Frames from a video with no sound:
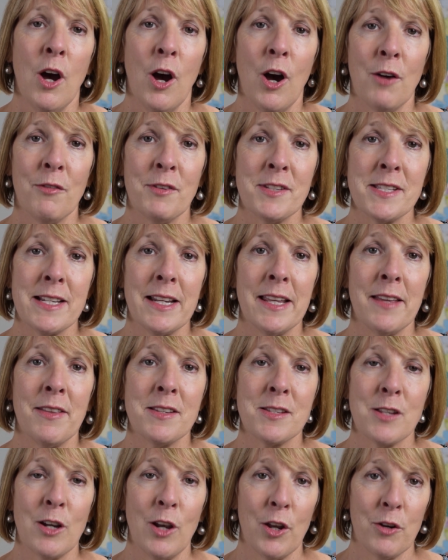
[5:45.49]
Obviously,
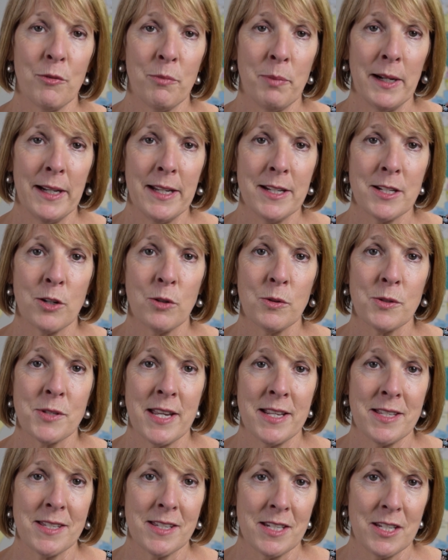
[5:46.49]
there's a lot of political
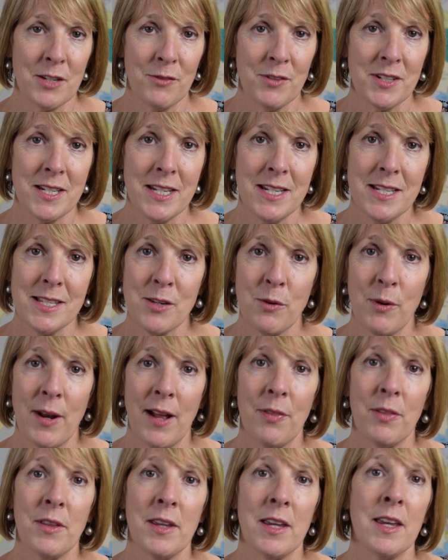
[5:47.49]
sensitivities
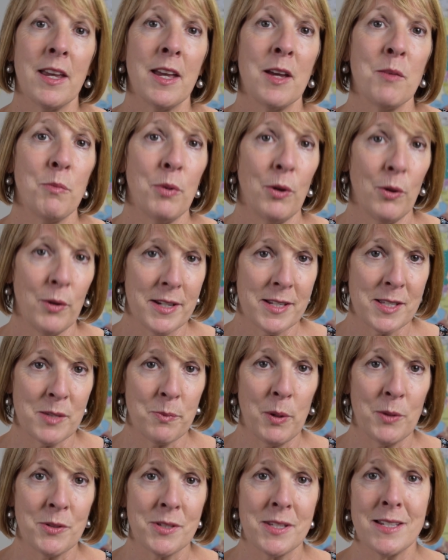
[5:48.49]
around the
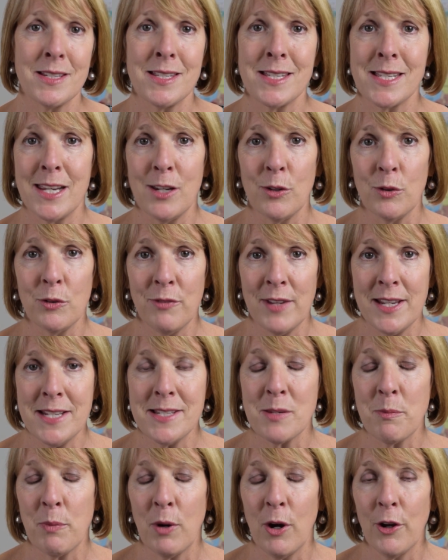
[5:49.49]
employer-sponsored skilled
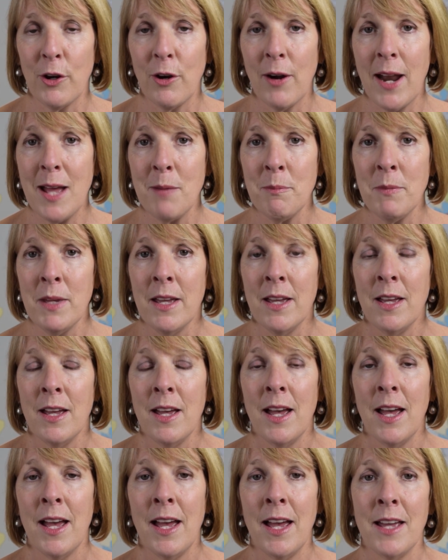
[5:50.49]
visa program,
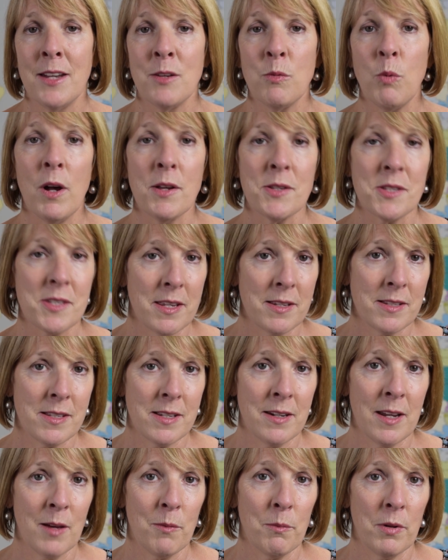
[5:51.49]
and whilst
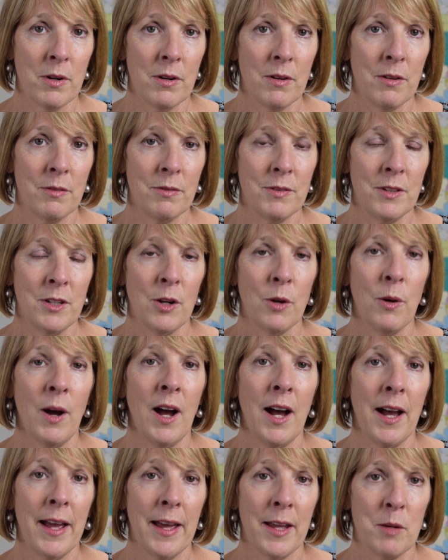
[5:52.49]
there's a number of
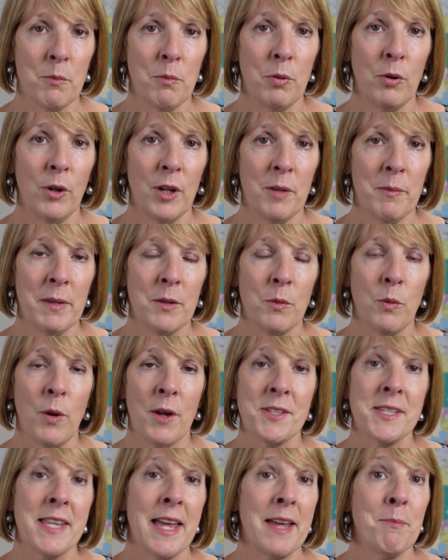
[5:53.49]
high unemployment,
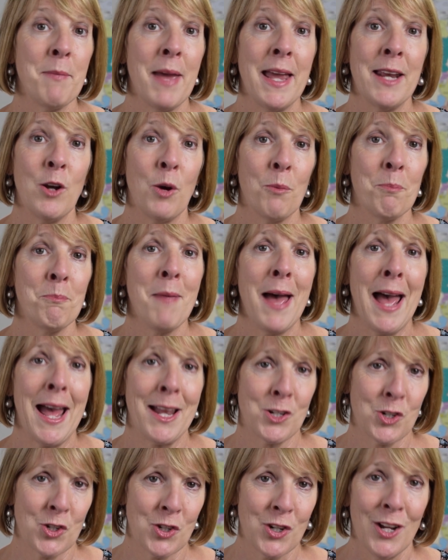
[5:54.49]
whilst that may not
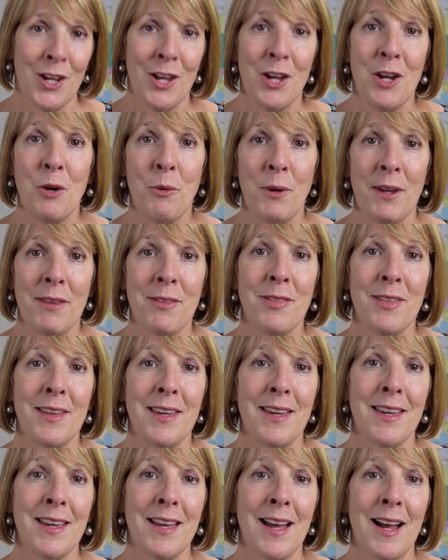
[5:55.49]
match with
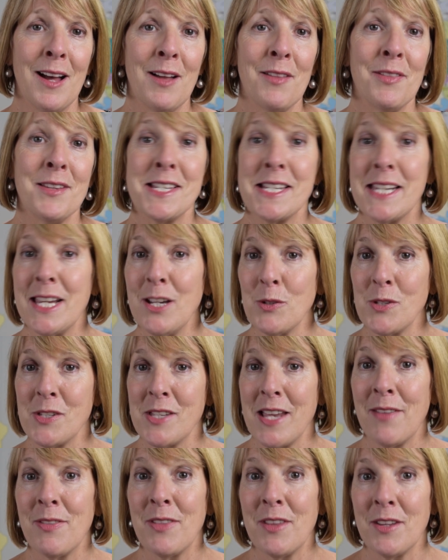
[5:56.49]
the skill
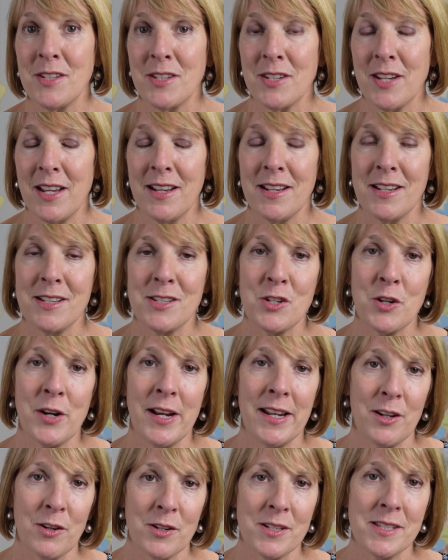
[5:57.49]
set that
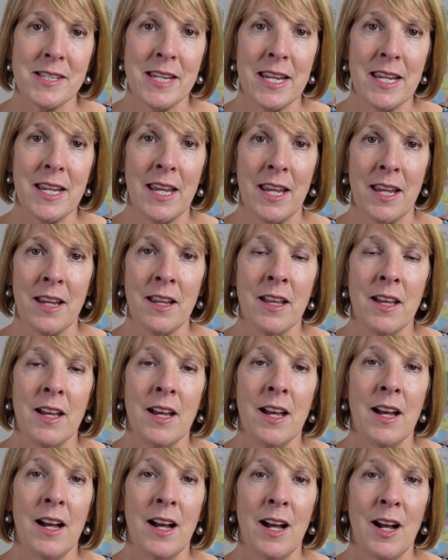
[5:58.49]
Australia is seeking,
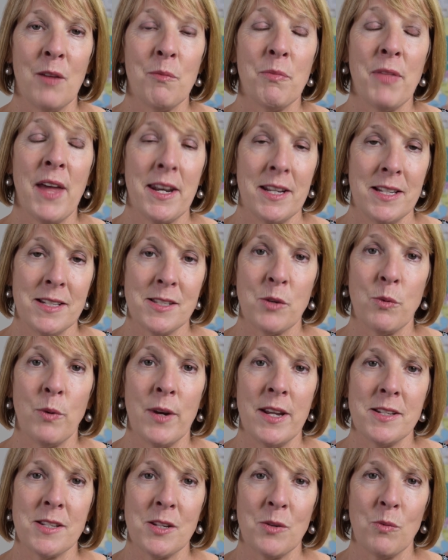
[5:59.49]
that is a
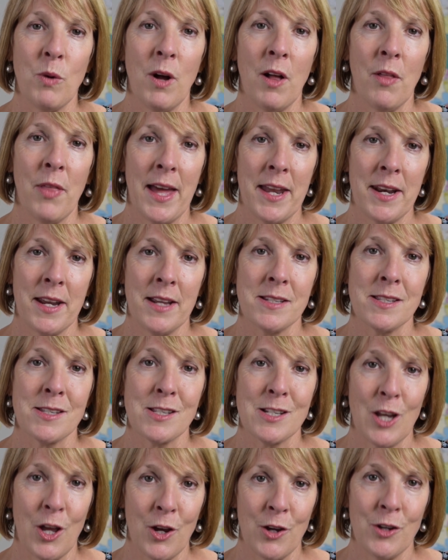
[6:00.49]
reason why that has
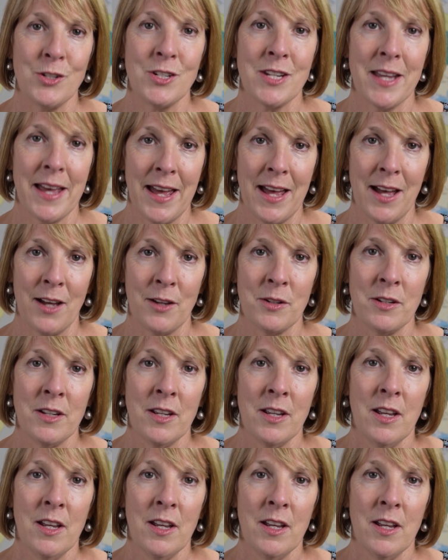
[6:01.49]
slowed down.